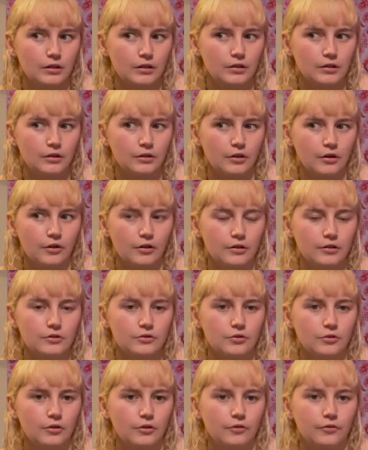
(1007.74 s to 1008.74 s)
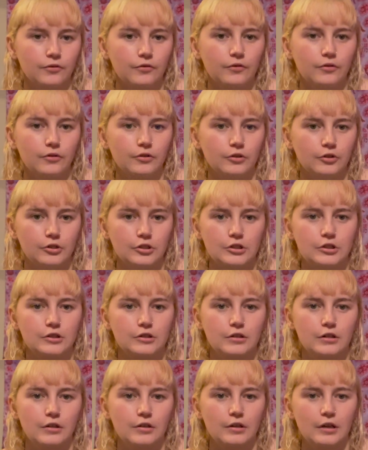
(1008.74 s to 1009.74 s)
you know, sort of, you're just
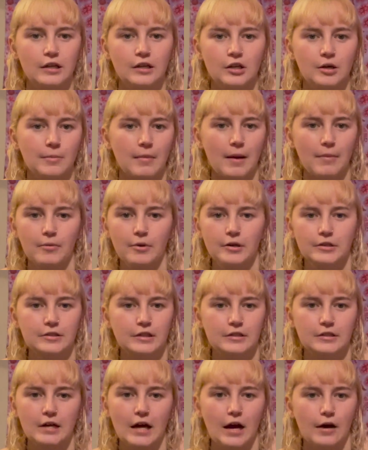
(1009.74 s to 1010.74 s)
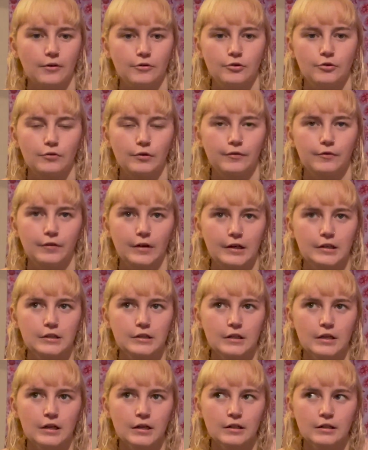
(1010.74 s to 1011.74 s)
in your memories, that's how you reflect
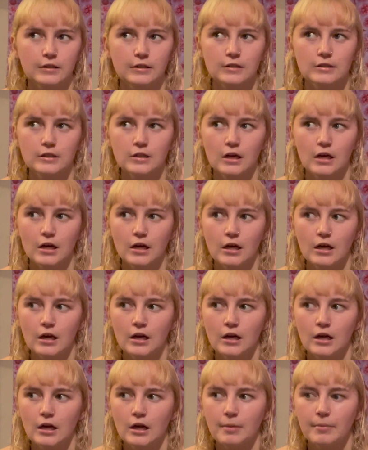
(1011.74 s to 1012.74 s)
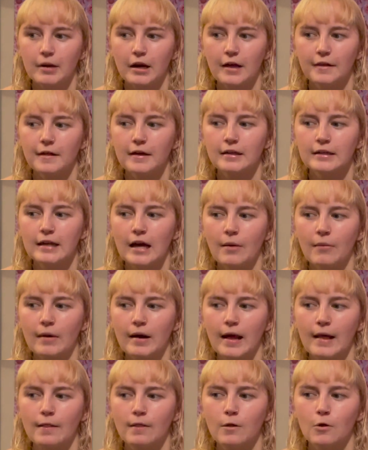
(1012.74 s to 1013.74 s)
things. But I think now when
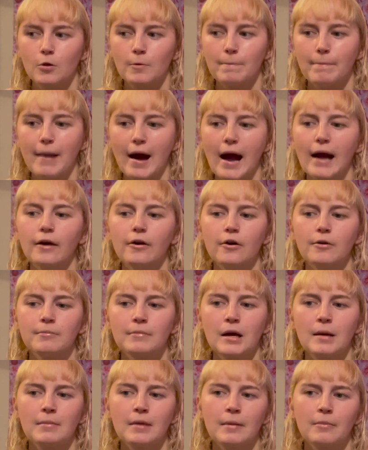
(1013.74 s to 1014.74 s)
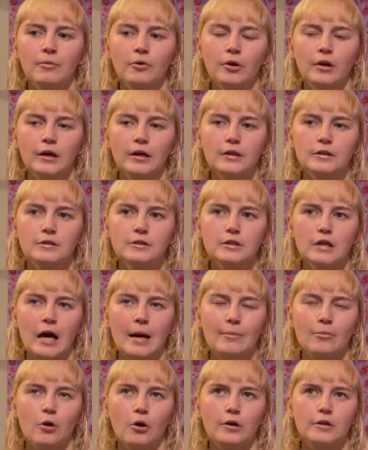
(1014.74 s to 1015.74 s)
I look back on my memories,
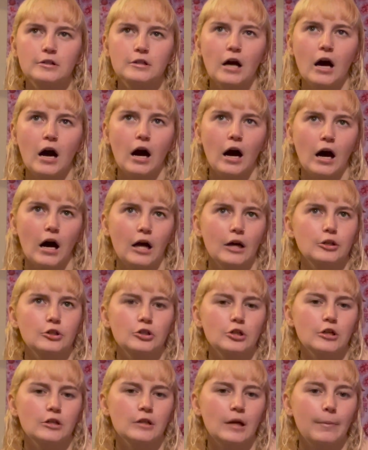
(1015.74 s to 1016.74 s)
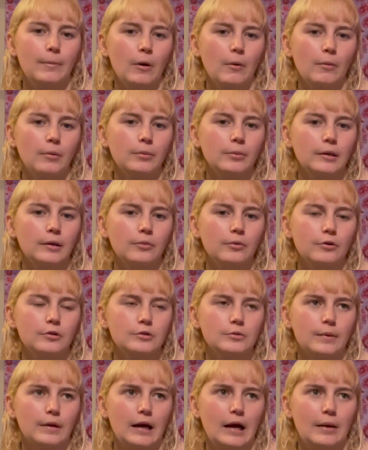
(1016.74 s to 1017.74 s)
I'm not as harsh as I probably
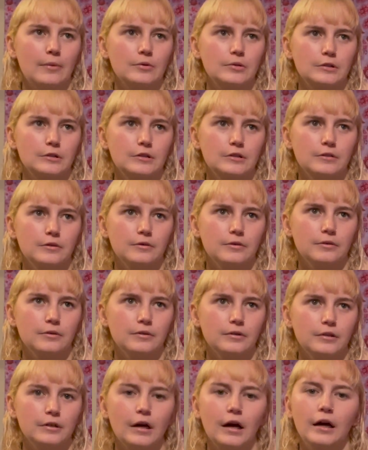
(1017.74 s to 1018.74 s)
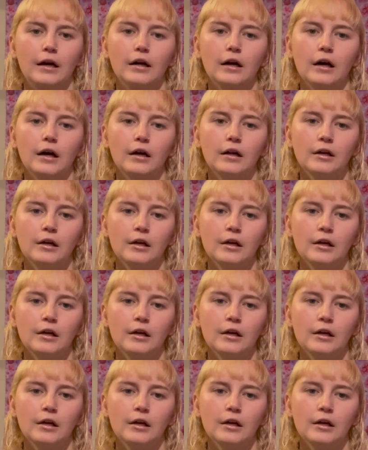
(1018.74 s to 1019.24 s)
was when I was younger,